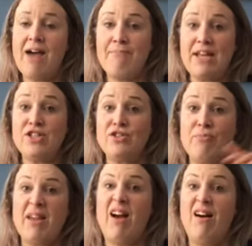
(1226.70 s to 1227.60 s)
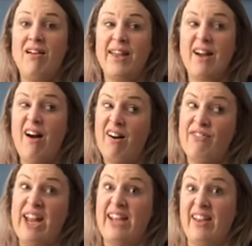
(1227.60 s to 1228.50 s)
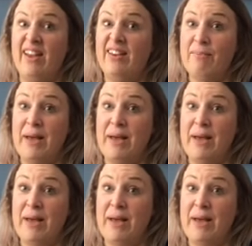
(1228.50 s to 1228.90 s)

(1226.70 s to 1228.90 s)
have pictures of me like half naked,